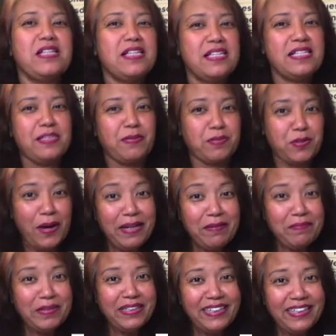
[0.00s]
subscribe,
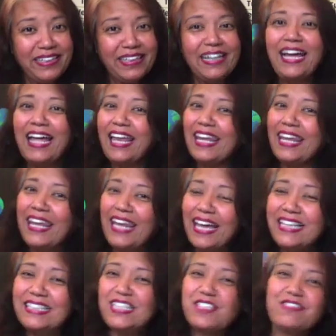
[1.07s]
like
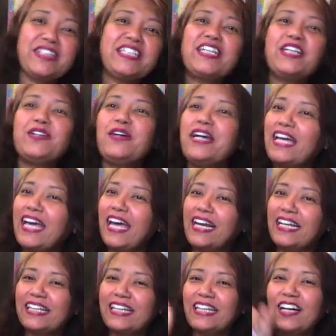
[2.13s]
this video, and
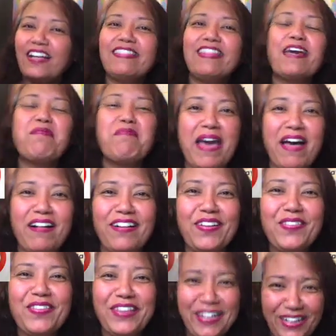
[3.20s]
click on that bell.
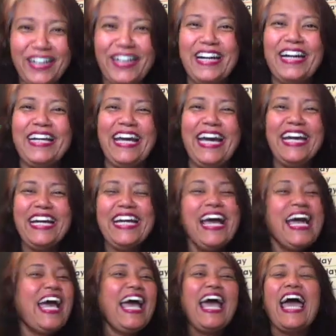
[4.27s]
Okay,
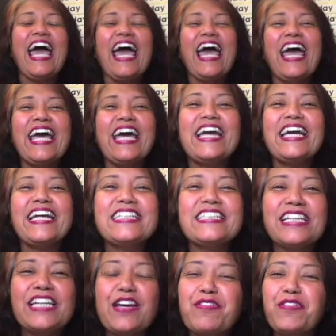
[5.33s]
and
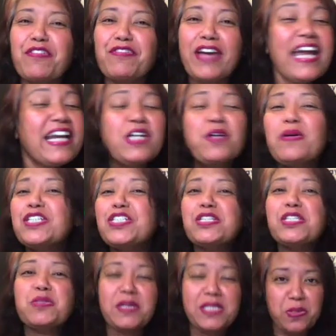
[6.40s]
if you have any questions
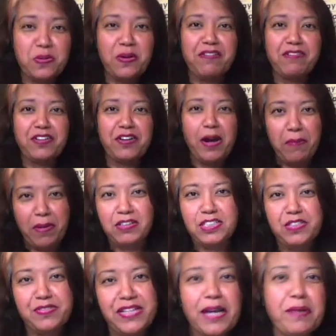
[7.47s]
whatsoever about
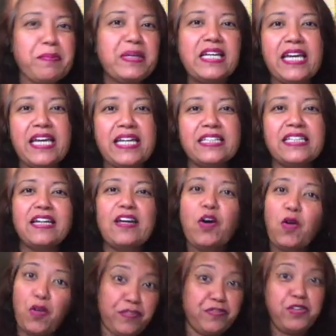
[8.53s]
VIPKID,
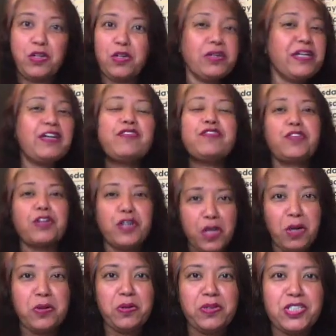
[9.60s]
or if you're looking for a
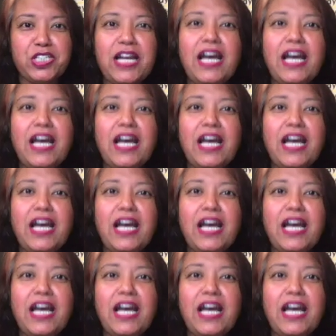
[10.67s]
coach,